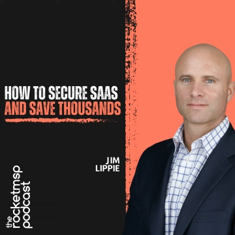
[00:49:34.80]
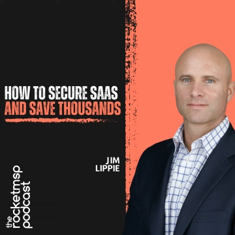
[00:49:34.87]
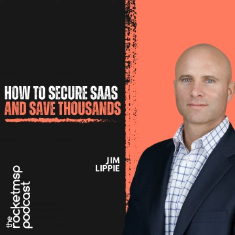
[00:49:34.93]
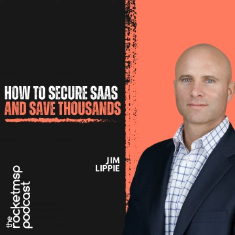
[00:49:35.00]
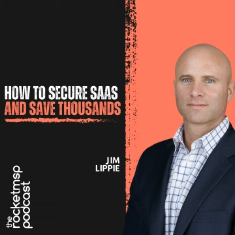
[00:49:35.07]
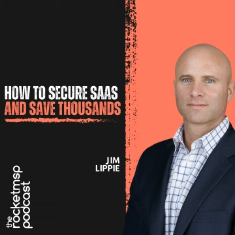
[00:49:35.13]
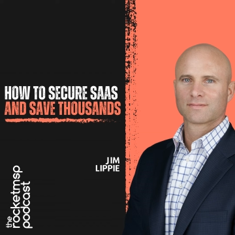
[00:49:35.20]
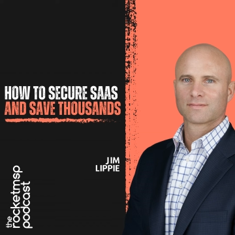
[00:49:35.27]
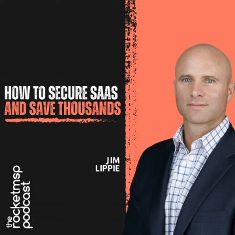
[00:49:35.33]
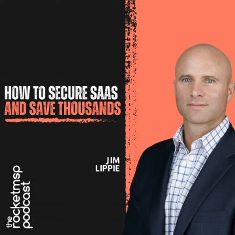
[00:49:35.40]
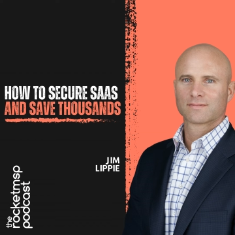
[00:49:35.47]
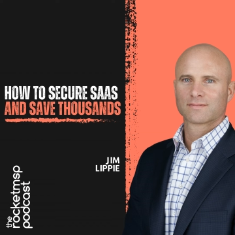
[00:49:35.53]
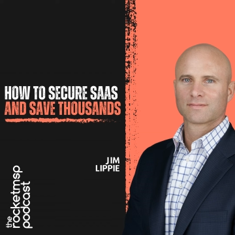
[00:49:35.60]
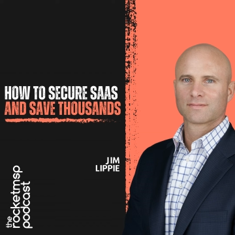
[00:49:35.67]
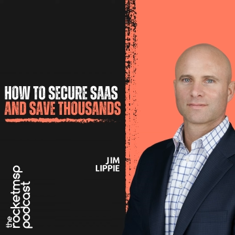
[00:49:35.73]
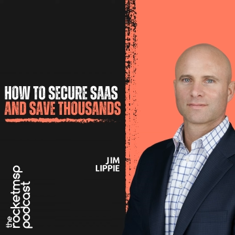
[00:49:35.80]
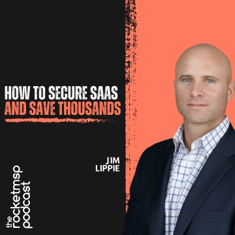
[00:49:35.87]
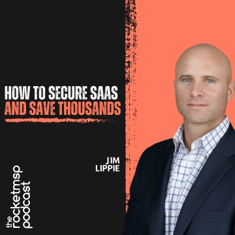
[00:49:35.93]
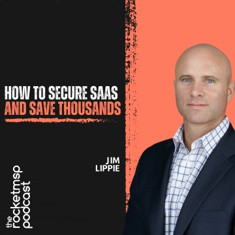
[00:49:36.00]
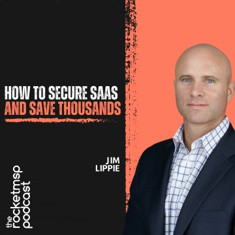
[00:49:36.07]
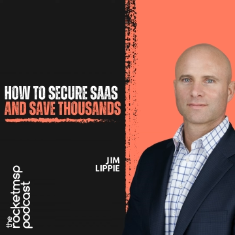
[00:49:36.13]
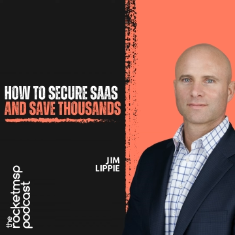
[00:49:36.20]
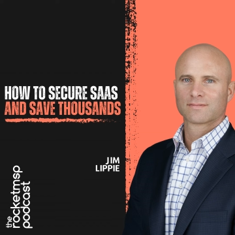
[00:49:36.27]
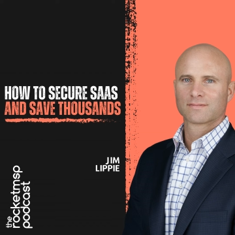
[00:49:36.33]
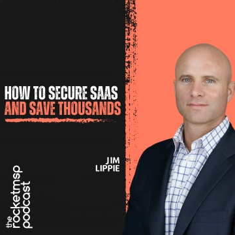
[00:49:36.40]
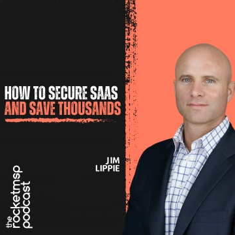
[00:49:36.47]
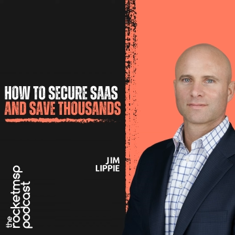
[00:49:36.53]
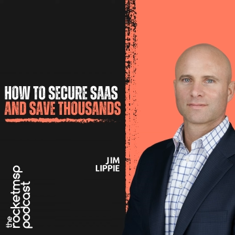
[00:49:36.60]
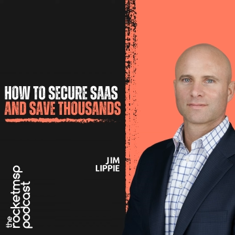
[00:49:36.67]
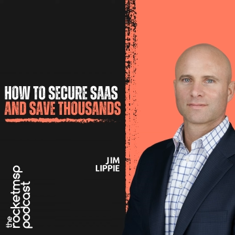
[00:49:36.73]

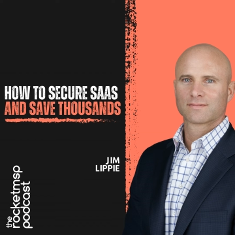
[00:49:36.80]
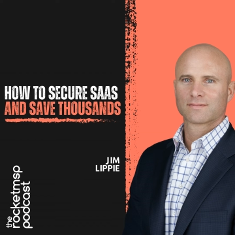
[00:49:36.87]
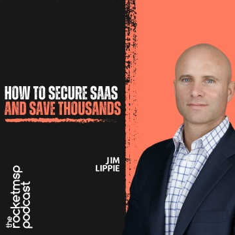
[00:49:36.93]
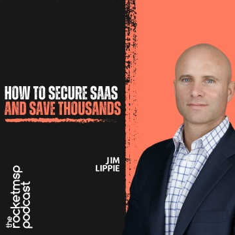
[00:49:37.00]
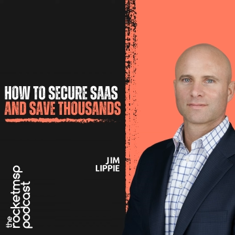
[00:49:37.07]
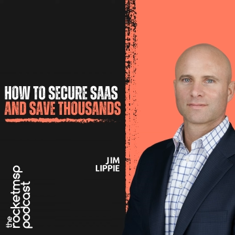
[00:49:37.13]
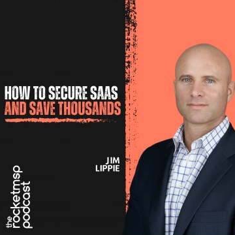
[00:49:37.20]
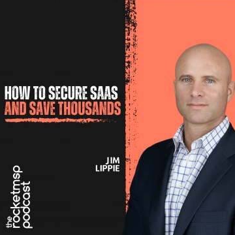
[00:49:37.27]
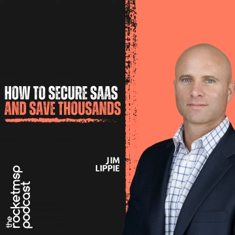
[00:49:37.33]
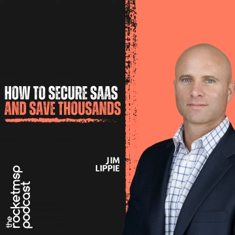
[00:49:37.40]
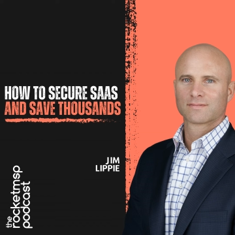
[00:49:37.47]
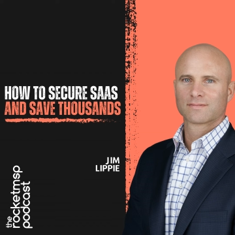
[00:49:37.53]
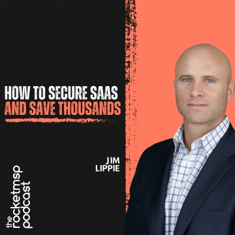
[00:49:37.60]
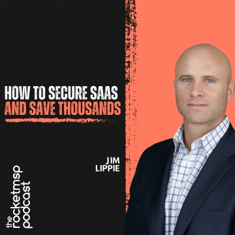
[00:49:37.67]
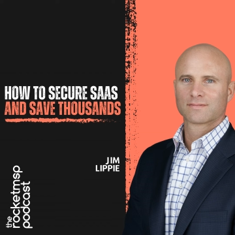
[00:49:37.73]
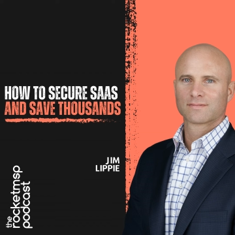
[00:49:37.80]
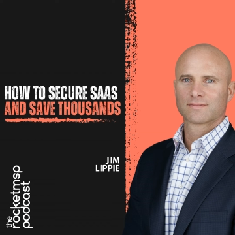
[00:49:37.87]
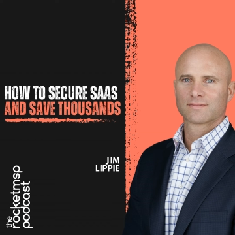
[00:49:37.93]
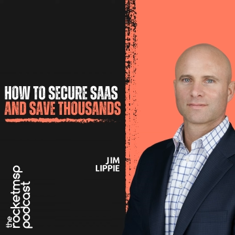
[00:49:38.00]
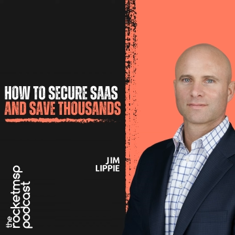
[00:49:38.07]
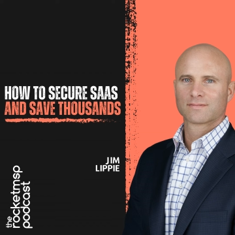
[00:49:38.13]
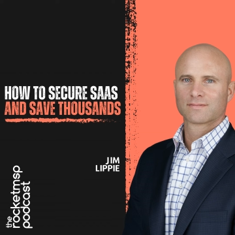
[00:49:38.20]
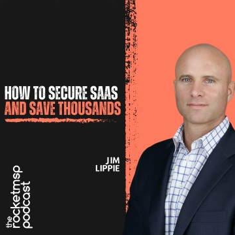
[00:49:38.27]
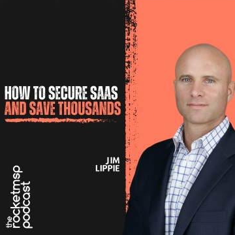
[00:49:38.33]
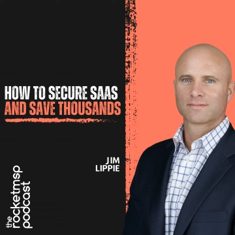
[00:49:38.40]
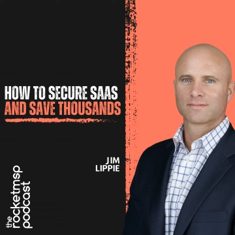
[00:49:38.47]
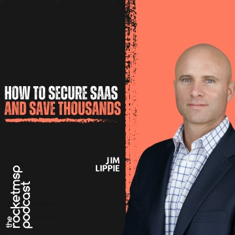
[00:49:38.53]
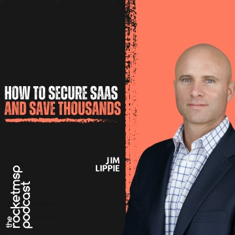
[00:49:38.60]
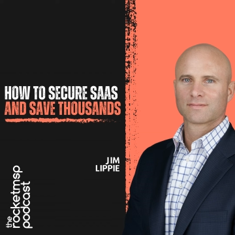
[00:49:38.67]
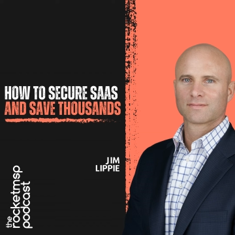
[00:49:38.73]

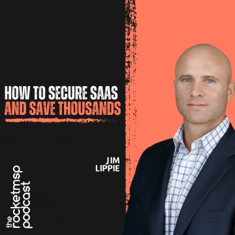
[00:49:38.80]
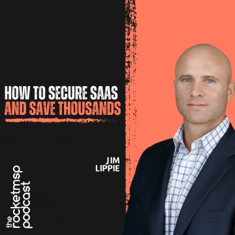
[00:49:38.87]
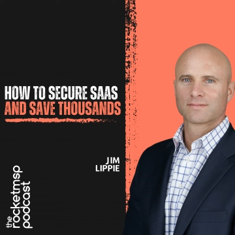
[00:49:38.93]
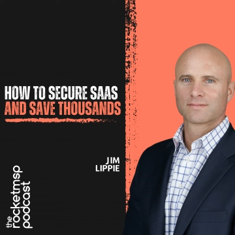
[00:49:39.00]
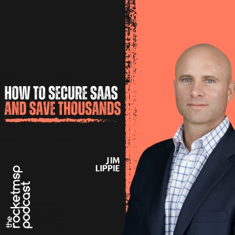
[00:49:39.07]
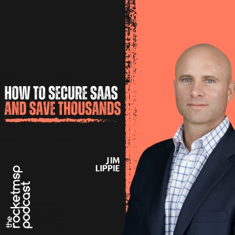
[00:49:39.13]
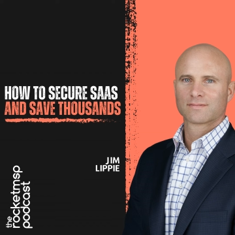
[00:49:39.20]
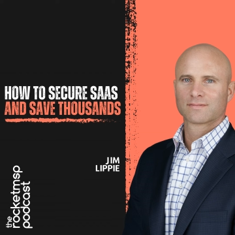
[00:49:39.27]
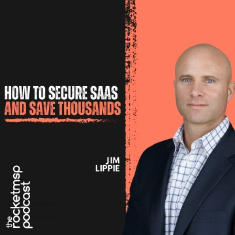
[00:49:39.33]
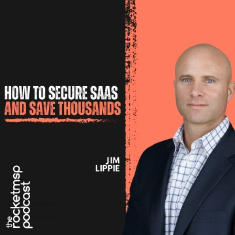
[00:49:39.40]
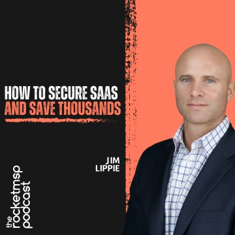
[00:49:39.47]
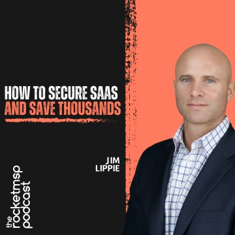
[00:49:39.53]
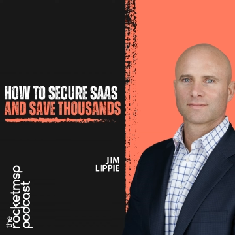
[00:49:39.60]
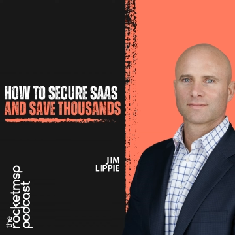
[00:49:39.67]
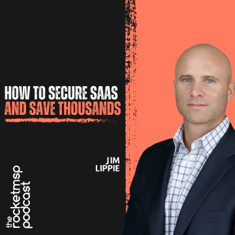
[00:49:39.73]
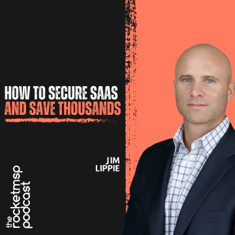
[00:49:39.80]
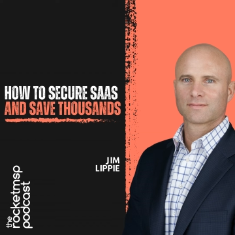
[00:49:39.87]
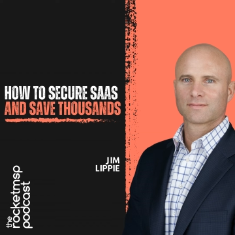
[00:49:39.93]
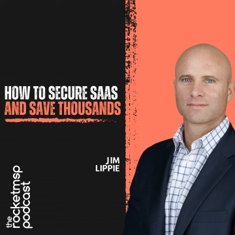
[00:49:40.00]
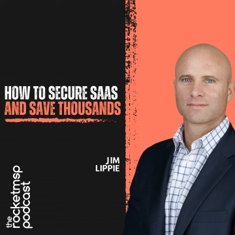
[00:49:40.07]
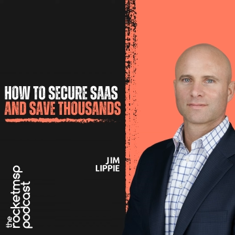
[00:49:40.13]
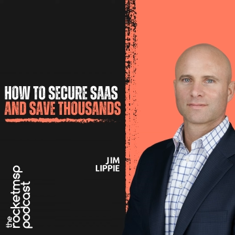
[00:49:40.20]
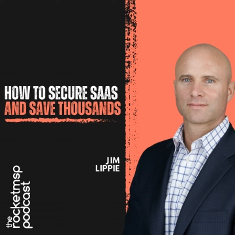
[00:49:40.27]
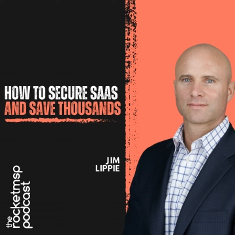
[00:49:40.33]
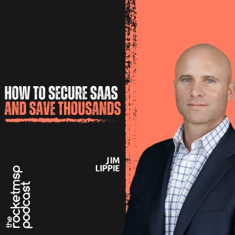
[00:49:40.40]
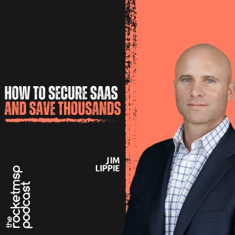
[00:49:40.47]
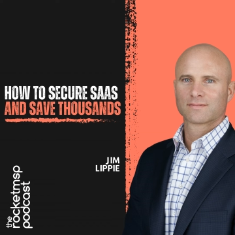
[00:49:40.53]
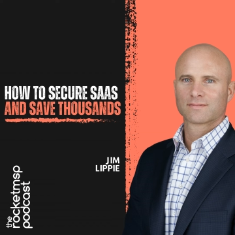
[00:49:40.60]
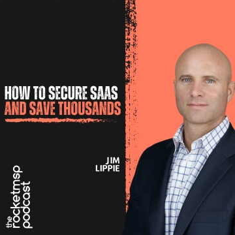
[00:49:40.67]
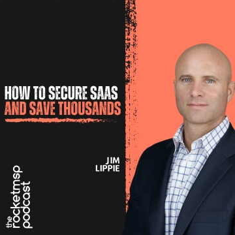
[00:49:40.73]

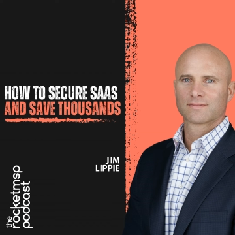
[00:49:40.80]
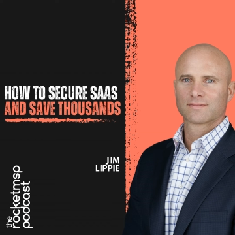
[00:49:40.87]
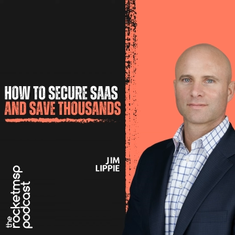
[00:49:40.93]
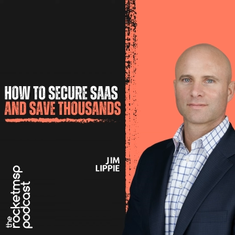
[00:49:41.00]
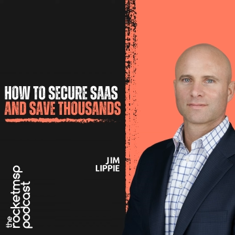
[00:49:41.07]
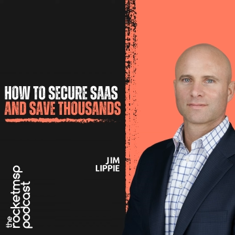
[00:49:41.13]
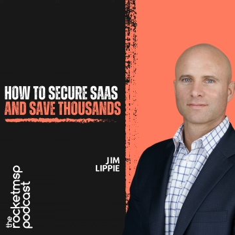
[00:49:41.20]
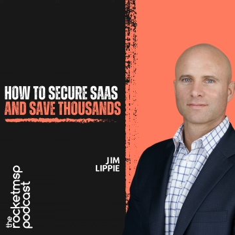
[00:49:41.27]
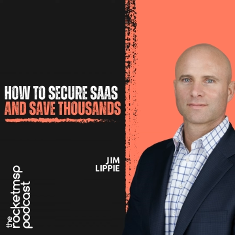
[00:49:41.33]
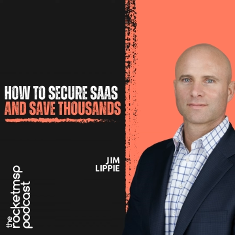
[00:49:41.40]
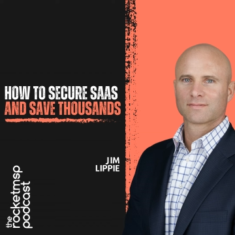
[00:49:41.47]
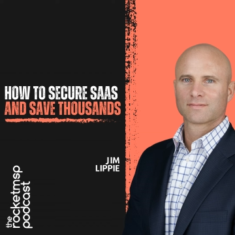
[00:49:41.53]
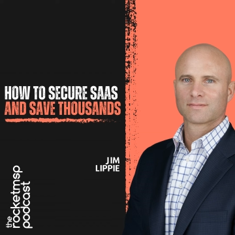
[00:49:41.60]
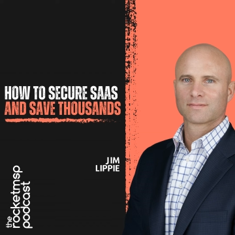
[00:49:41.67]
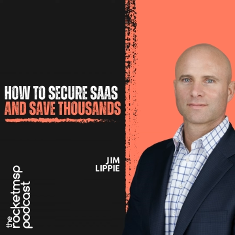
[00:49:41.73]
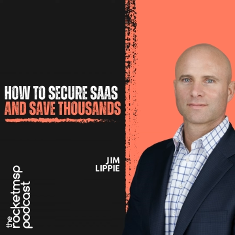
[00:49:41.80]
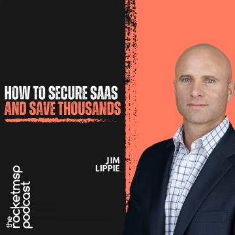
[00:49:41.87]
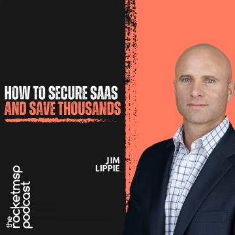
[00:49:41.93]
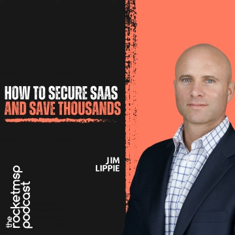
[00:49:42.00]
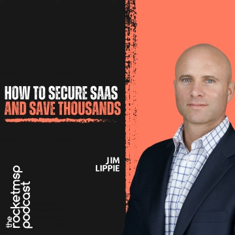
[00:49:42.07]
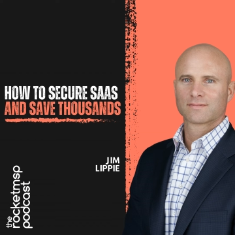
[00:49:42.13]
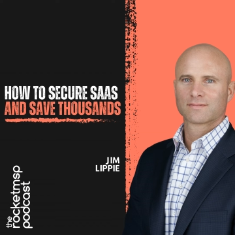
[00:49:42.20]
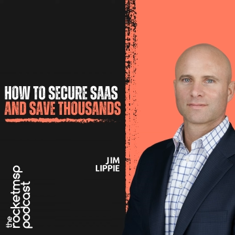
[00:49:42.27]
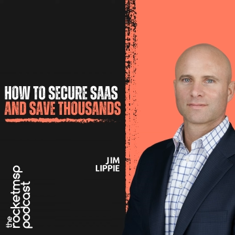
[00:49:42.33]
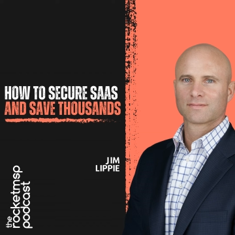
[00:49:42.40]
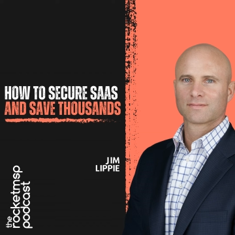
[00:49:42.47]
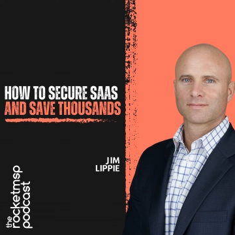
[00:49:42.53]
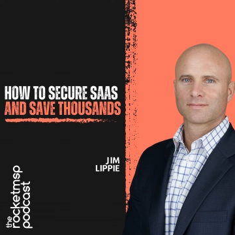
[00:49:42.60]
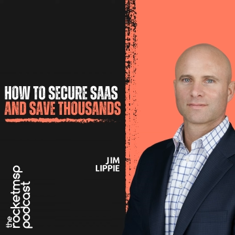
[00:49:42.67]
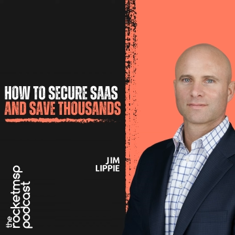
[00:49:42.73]
The face doesn't move, so there is nothing to read.